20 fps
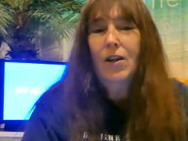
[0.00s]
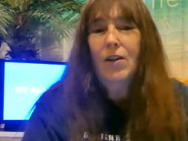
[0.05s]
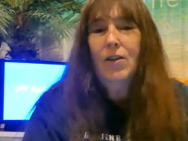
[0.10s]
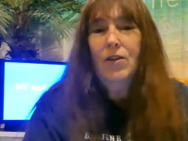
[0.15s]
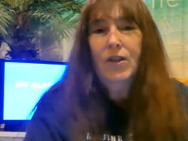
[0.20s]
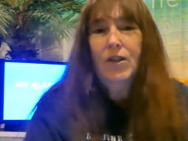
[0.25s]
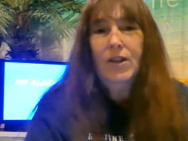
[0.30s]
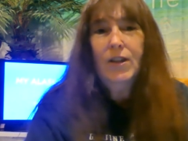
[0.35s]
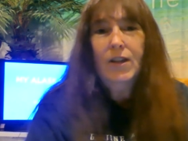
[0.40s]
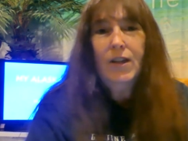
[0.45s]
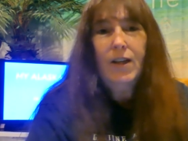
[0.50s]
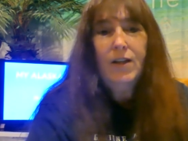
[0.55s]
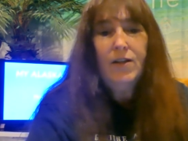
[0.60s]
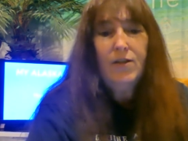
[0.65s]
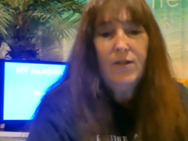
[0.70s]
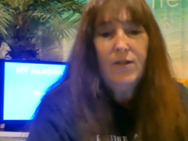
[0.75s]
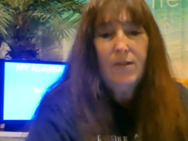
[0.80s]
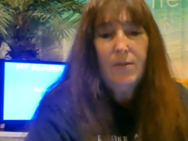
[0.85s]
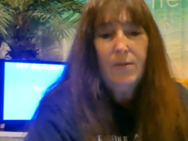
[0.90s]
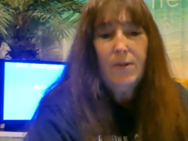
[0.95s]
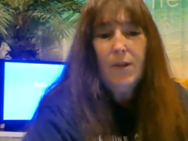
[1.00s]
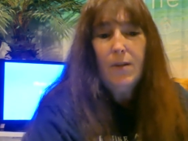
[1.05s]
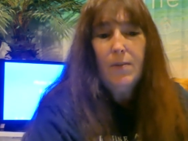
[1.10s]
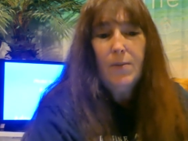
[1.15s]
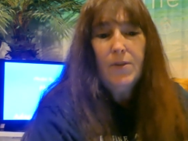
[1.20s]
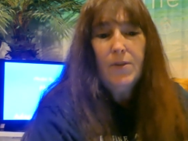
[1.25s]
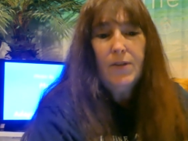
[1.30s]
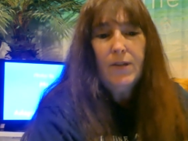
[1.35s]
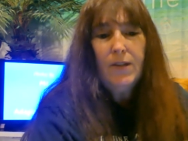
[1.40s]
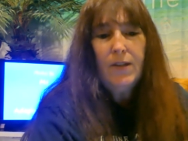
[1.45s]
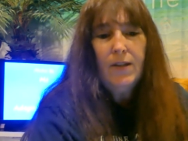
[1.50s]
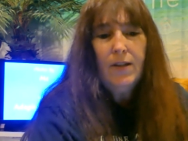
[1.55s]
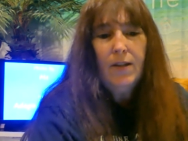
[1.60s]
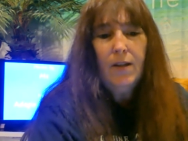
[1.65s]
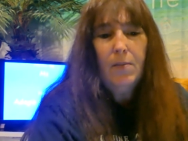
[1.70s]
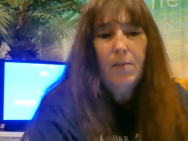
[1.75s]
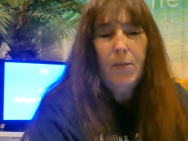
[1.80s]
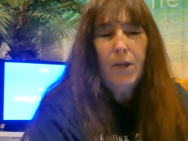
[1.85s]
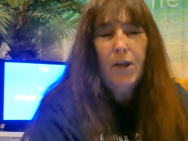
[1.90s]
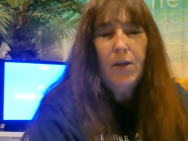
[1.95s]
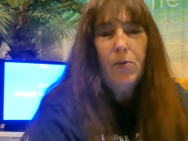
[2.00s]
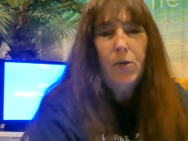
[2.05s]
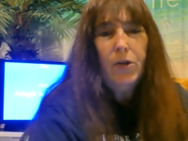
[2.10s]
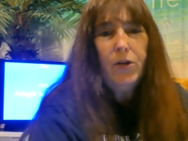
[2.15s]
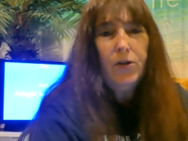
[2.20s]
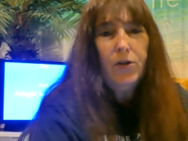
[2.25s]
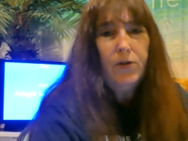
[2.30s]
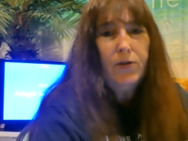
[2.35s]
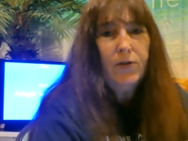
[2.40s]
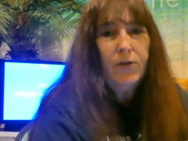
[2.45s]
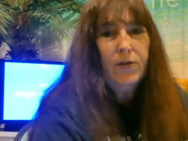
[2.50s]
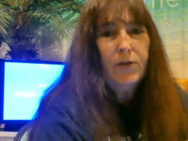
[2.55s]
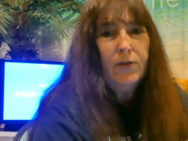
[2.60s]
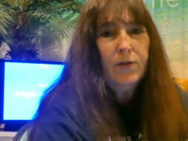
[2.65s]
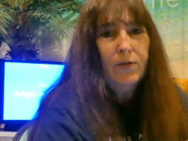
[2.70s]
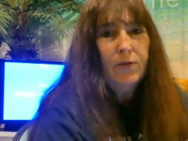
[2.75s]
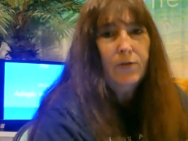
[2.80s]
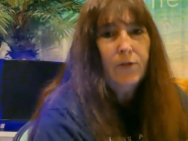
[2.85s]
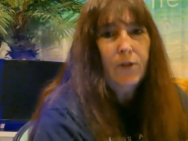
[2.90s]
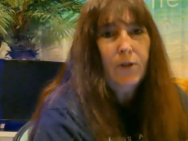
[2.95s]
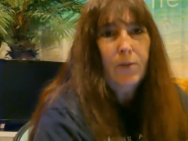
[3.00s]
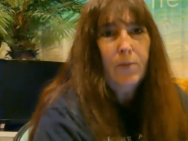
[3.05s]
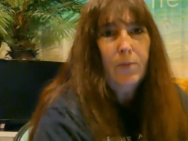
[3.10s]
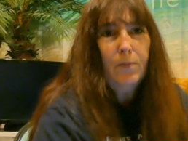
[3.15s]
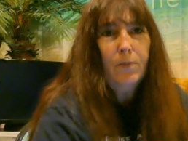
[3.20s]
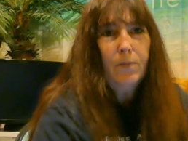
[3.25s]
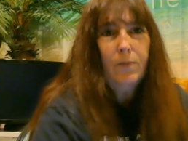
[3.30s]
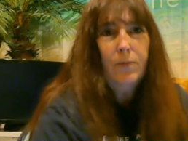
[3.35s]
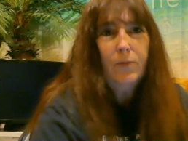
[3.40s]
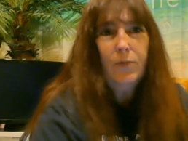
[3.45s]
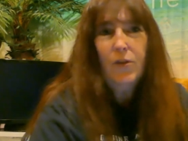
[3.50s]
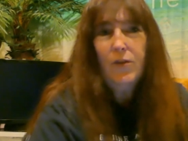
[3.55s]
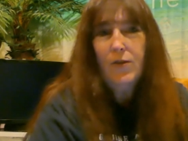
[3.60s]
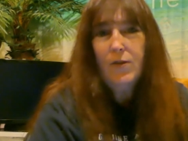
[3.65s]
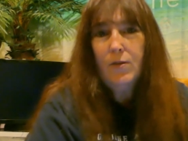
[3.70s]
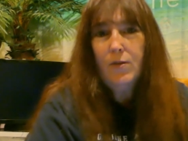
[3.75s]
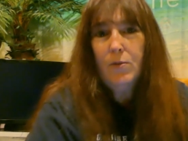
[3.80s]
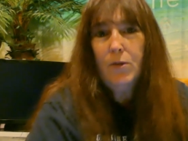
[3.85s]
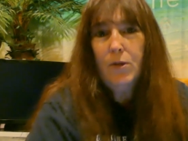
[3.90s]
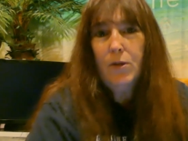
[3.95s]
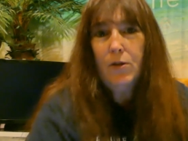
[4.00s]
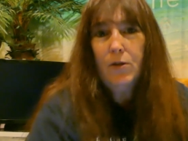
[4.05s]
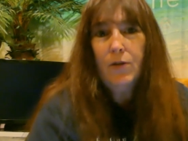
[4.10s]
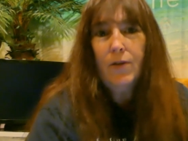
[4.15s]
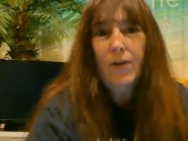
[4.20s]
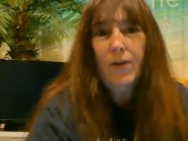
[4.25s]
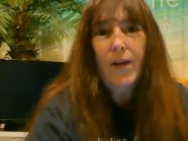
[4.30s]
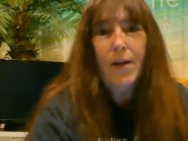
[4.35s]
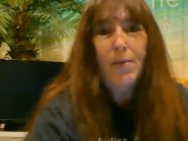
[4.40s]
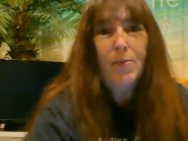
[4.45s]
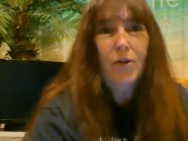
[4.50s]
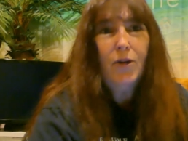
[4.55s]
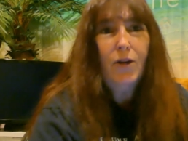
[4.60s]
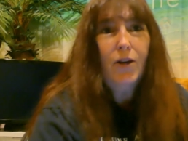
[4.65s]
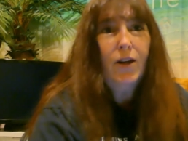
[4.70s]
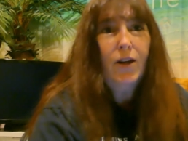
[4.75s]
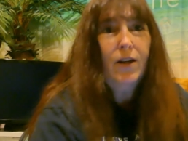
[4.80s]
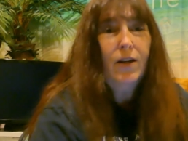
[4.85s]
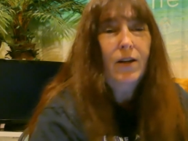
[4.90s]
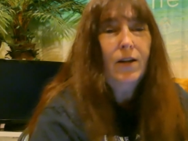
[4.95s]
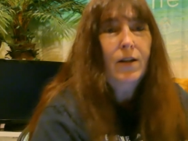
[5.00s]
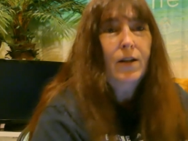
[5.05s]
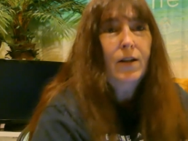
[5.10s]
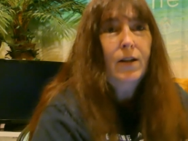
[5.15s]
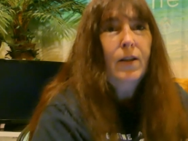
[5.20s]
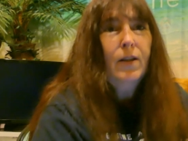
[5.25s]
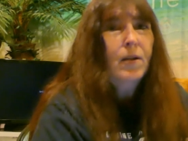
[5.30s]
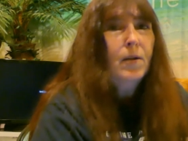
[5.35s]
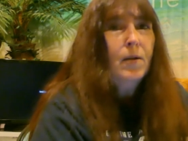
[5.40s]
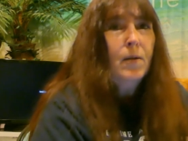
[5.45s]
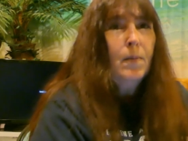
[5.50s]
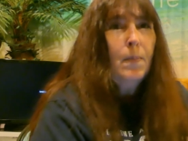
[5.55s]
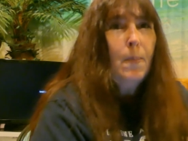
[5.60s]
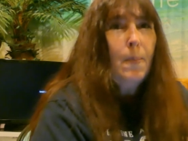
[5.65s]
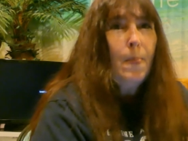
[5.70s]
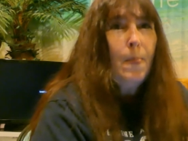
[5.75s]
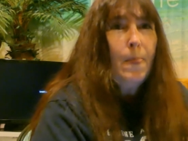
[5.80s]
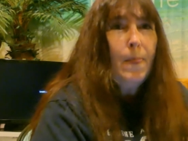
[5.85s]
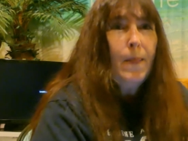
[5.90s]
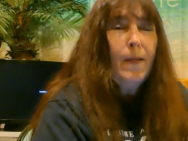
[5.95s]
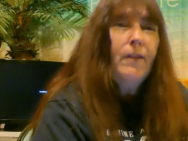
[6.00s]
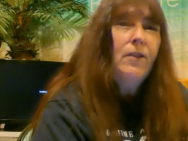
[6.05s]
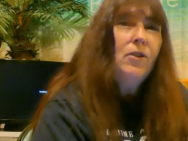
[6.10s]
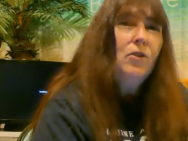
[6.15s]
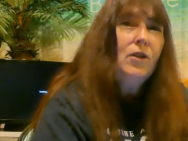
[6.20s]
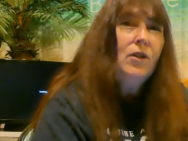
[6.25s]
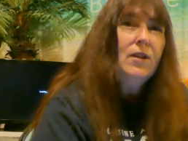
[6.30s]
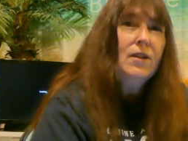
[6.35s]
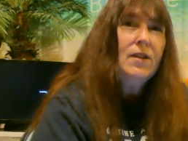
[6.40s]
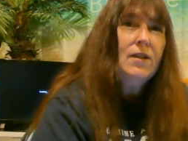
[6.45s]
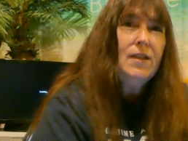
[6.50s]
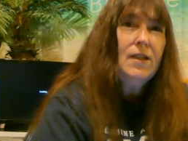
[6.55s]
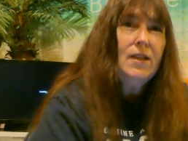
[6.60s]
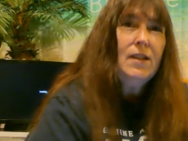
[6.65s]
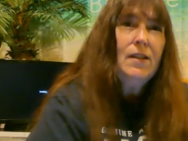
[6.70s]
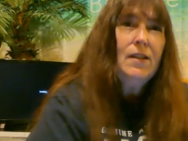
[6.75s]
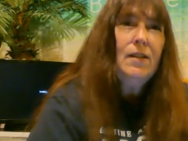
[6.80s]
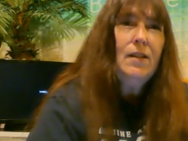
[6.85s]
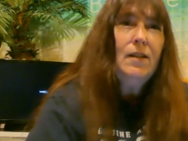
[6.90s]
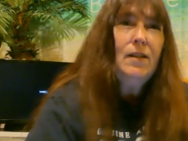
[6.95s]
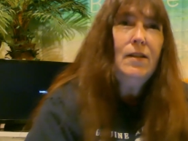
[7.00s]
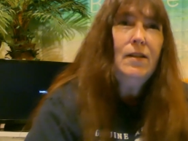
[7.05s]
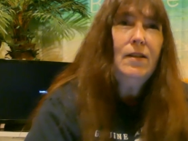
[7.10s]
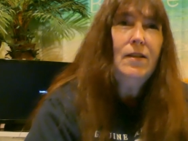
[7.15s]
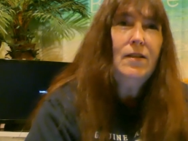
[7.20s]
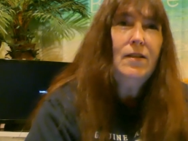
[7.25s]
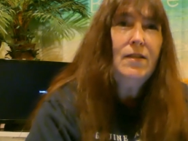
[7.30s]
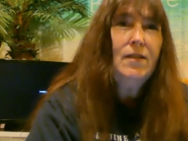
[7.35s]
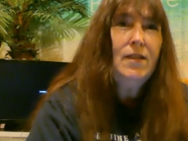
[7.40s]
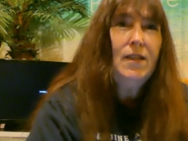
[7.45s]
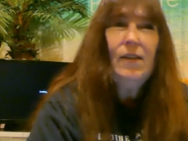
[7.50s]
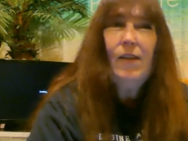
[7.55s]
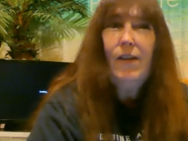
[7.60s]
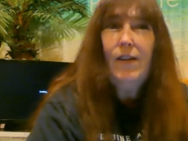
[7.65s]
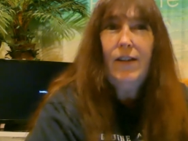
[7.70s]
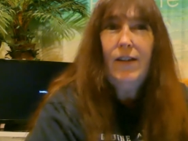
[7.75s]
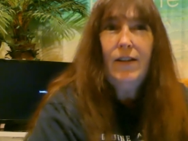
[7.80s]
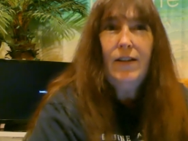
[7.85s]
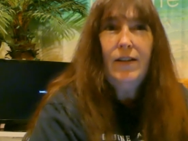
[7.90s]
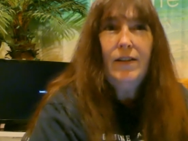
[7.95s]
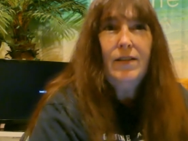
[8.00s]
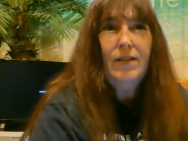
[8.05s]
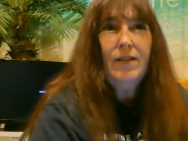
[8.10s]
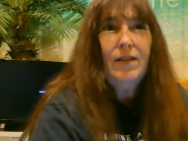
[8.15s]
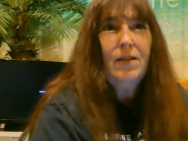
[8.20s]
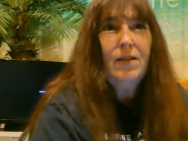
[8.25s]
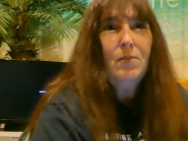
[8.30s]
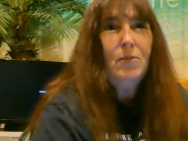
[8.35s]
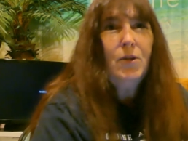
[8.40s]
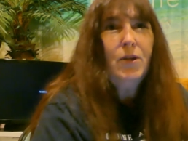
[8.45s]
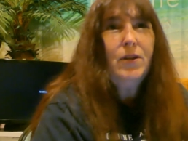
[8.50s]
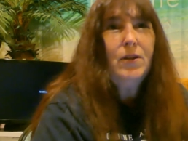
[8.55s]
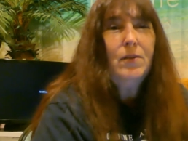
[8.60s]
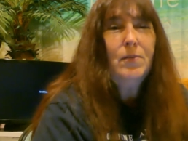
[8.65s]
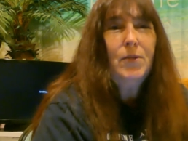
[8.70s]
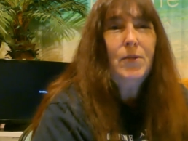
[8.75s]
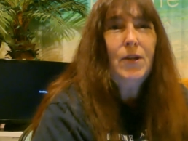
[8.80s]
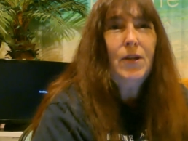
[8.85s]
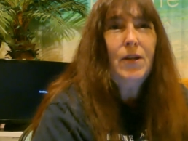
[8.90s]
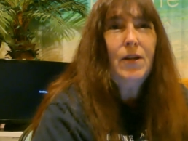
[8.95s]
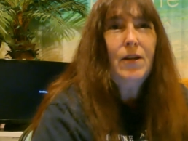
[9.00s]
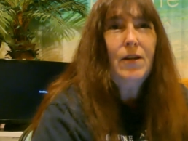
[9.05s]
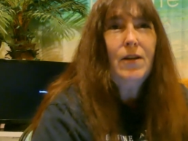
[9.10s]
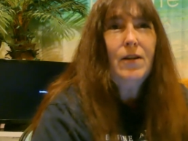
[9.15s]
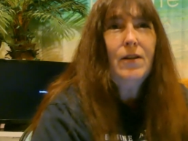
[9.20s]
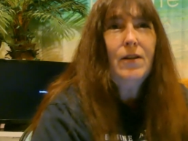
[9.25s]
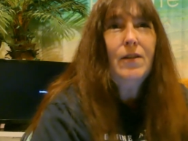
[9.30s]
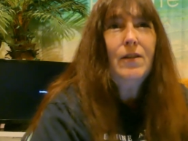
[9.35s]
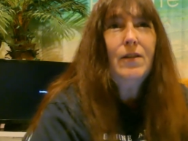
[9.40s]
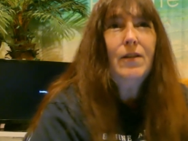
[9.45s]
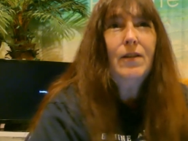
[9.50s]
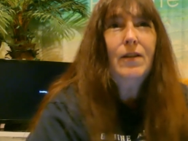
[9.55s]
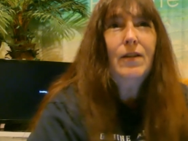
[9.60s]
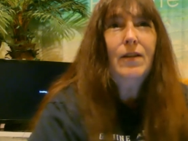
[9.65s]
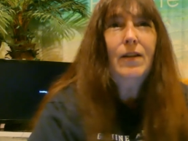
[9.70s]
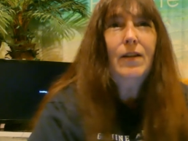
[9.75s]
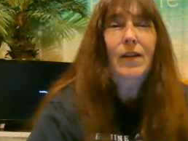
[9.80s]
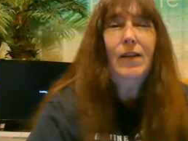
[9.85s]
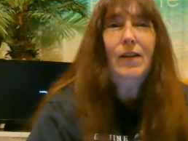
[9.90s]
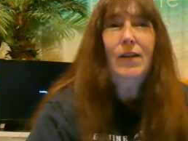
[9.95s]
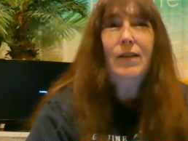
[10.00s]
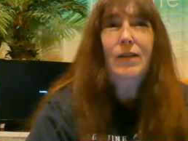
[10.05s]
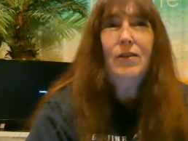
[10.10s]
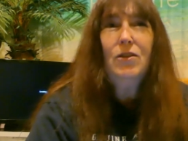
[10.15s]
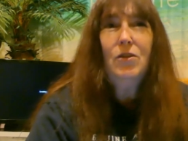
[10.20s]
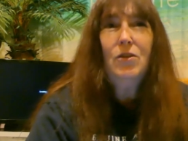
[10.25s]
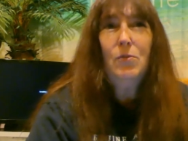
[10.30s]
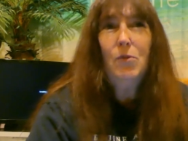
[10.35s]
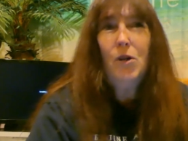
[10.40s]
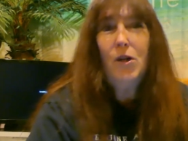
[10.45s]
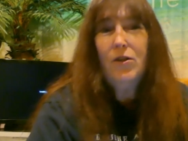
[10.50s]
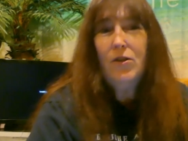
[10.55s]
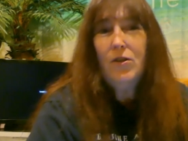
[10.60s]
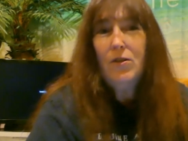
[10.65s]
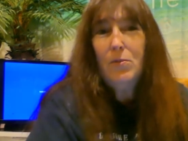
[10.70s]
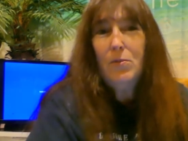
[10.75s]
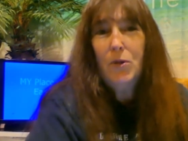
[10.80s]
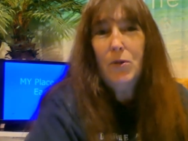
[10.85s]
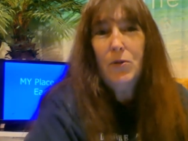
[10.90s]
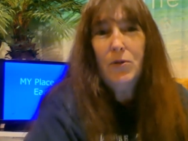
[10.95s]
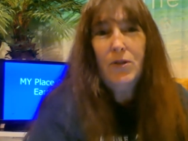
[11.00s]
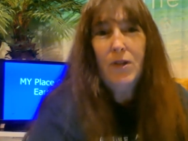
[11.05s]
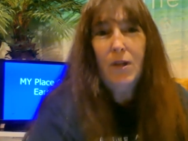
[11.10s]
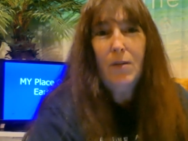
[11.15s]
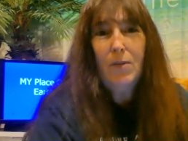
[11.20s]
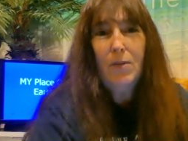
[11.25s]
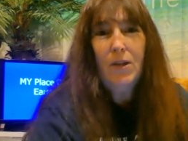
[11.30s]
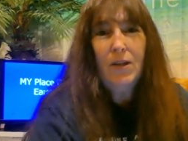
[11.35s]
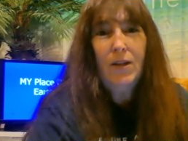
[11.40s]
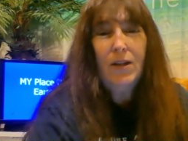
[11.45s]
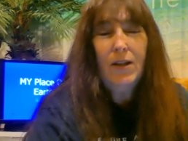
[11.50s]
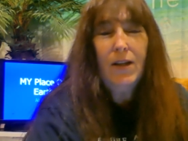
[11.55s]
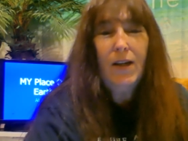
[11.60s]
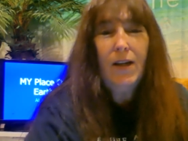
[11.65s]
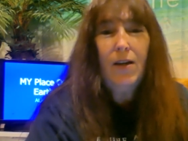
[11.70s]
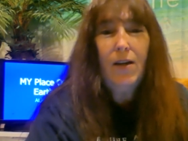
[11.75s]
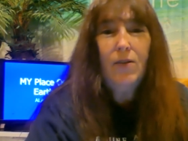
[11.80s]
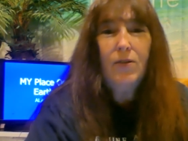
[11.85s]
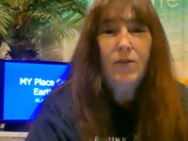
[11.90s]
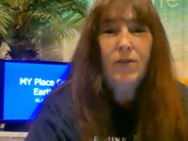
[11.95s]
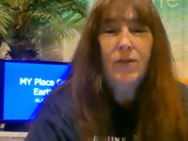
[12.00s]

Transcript: You can actually sometimes see humpback whales from just the window of the library. And you can see sea lions that come right up there and you can watch the boats coming in and out.